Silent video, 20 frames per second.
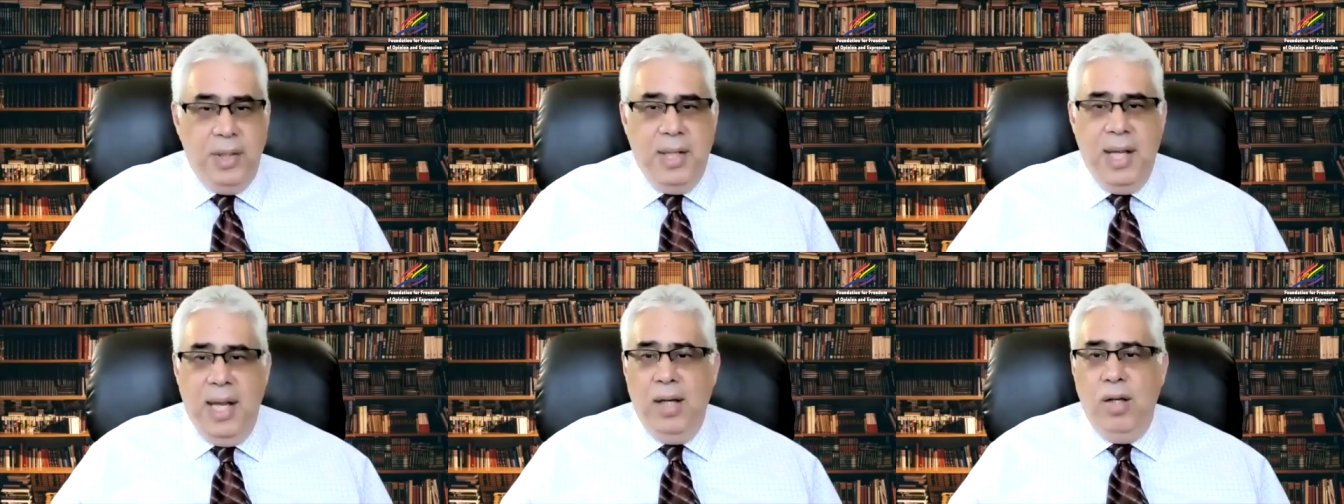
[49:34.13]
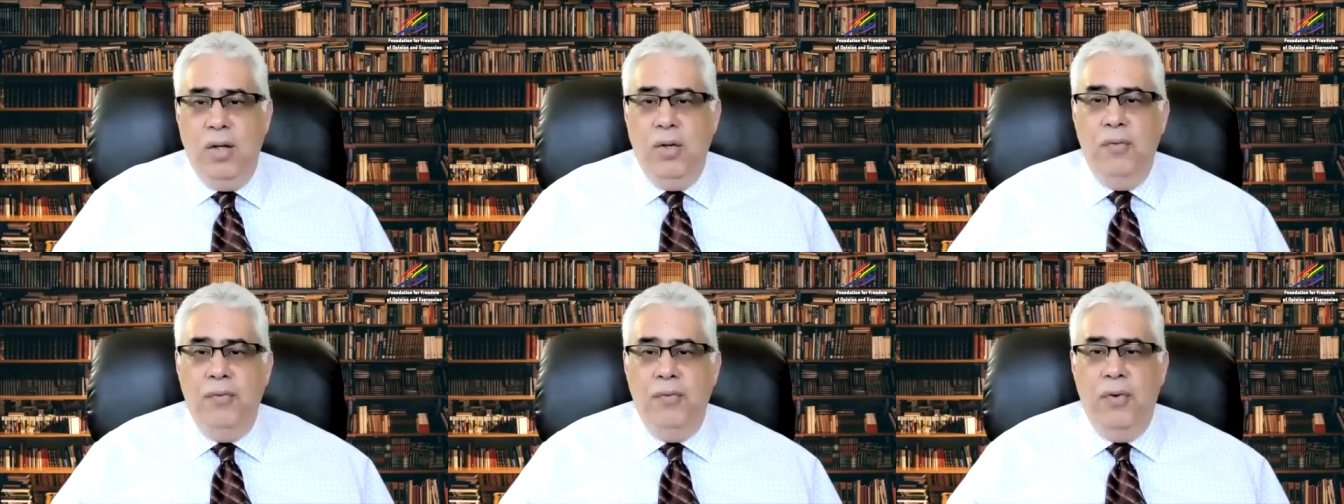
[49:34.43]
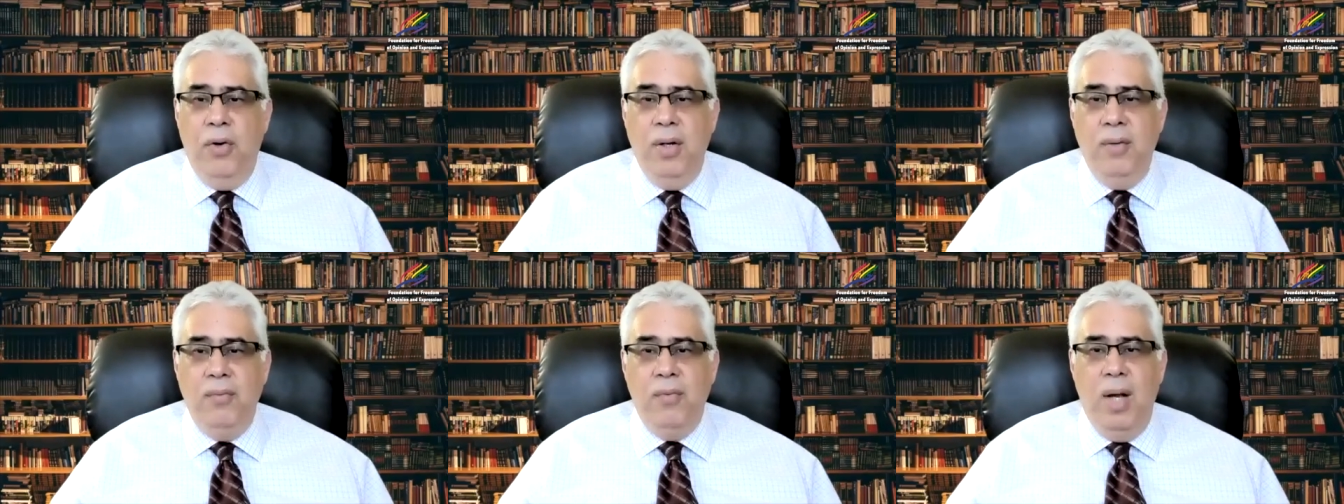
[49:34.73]
thank you
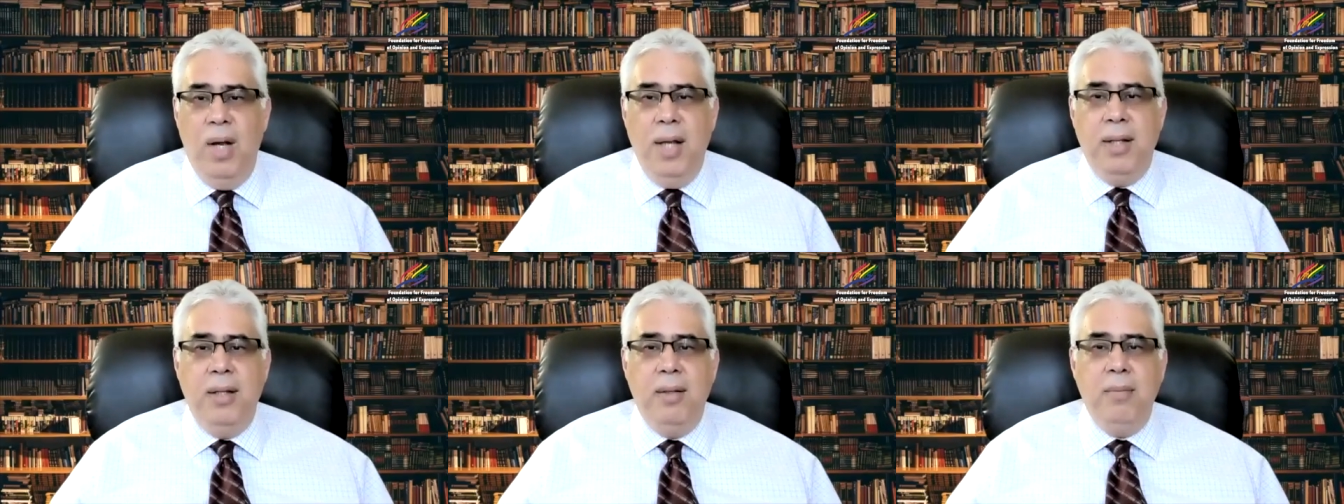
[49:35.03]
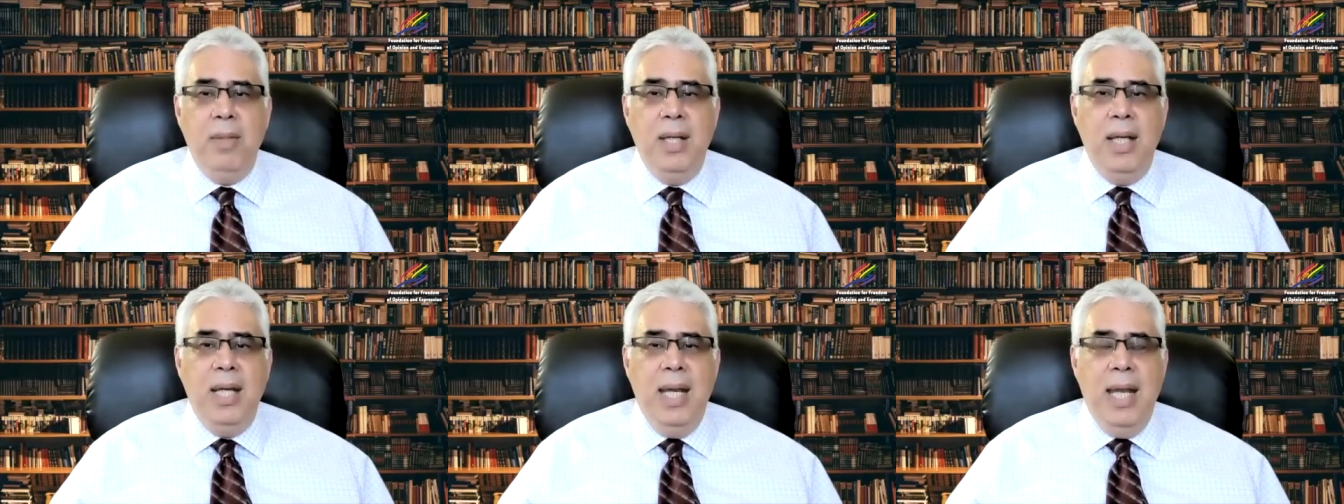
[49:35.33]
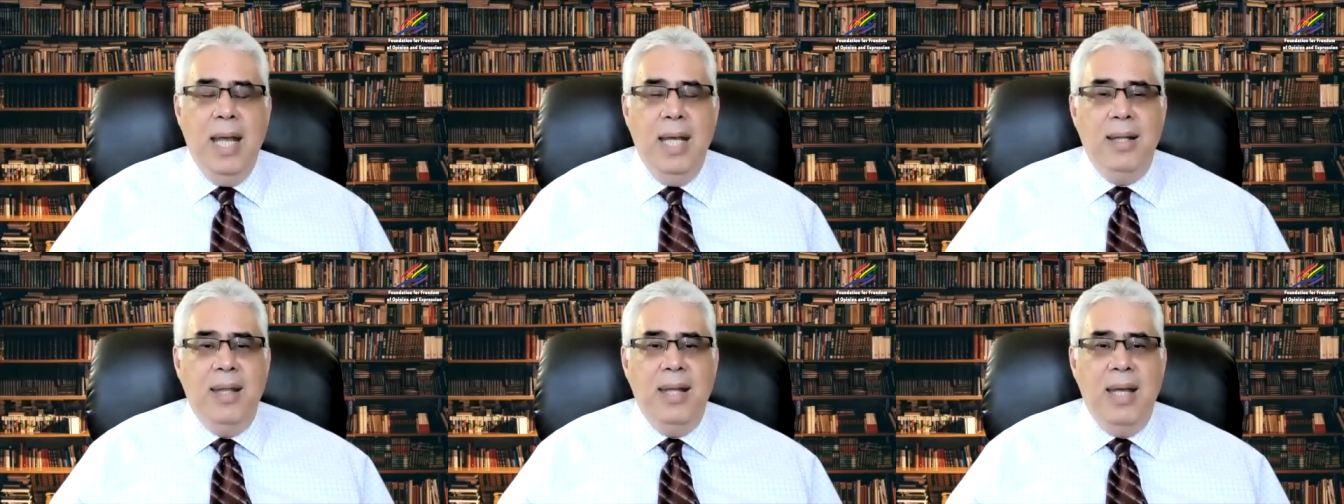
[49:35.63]
for inviting me
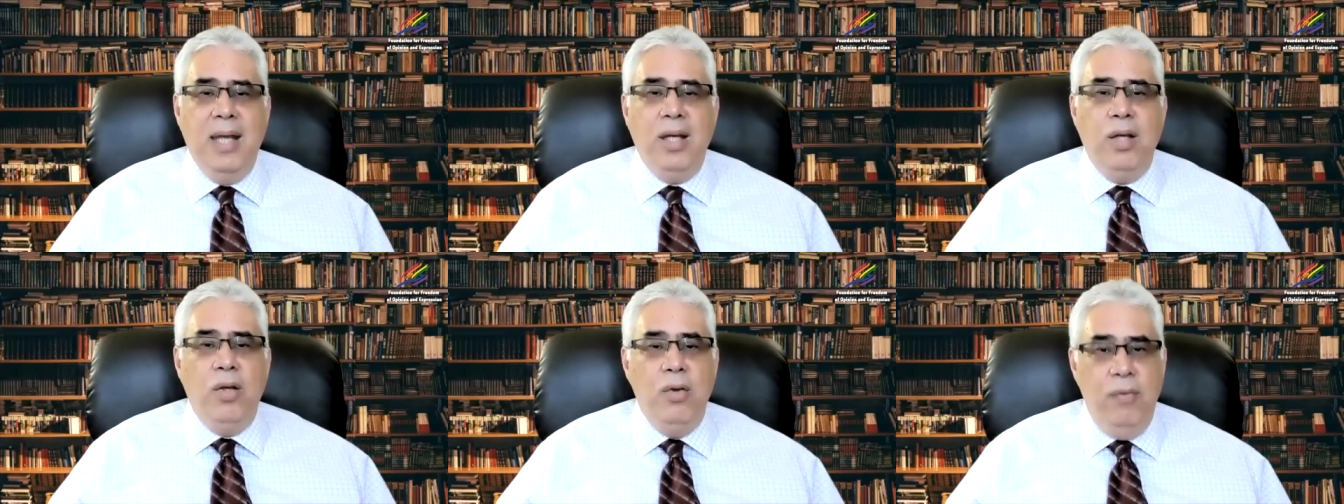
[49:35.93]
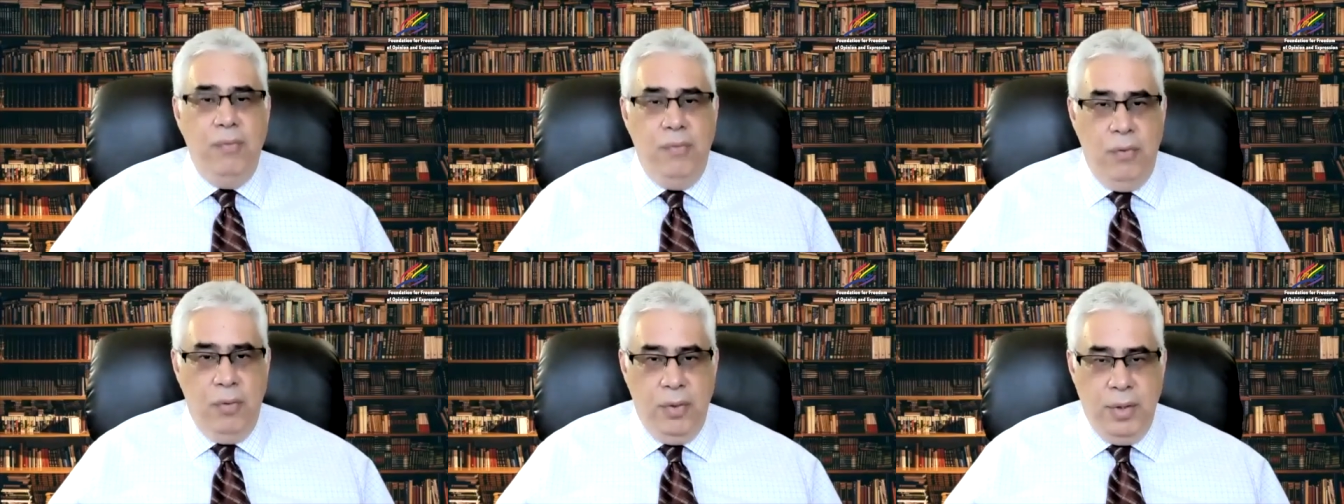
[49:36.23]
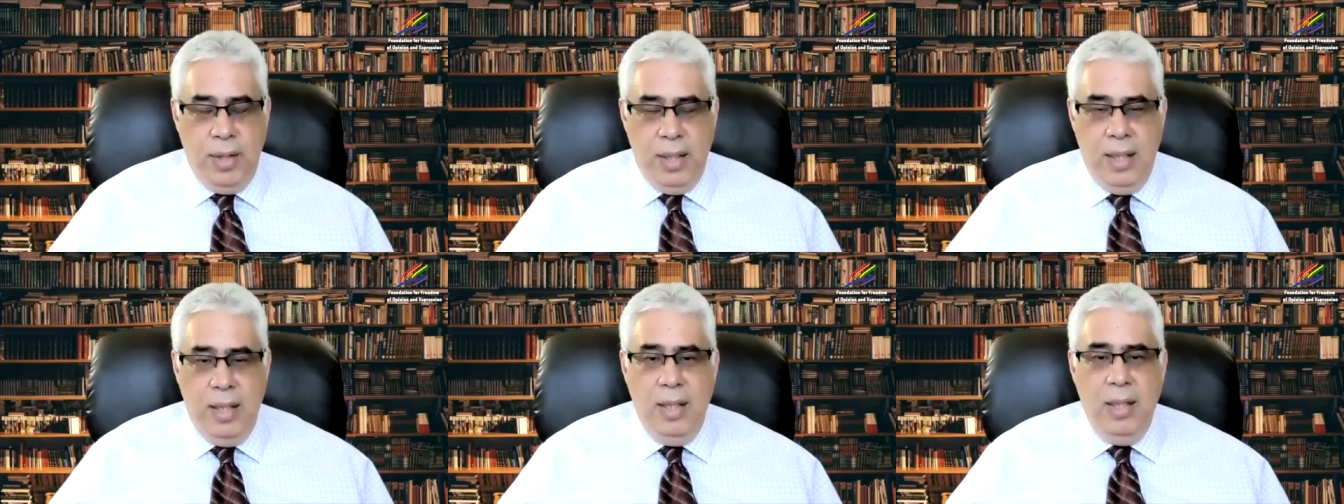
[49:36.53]
and thank you for
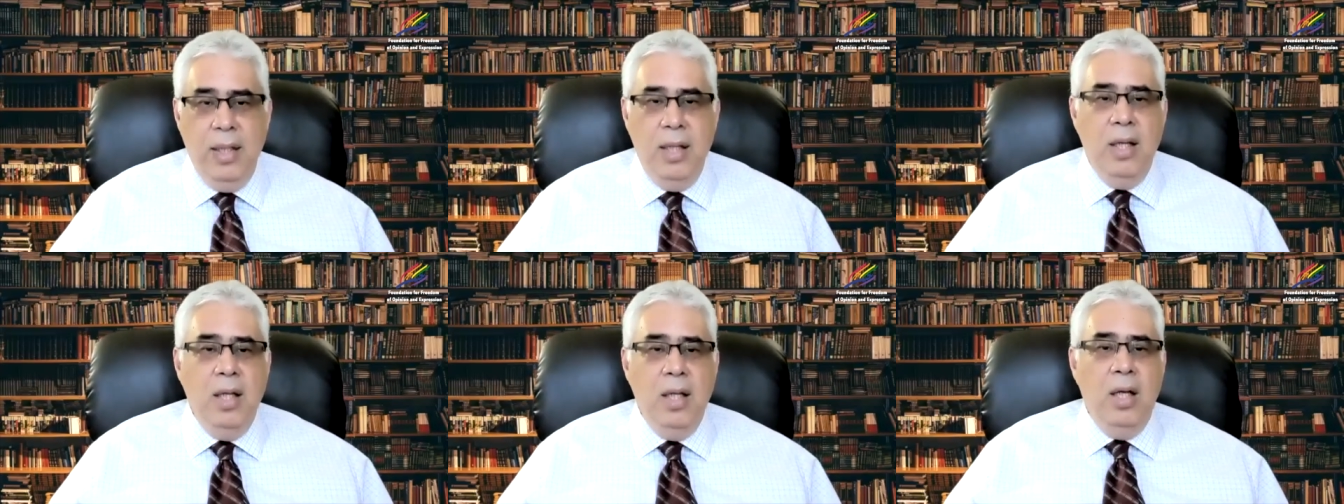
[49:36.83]
the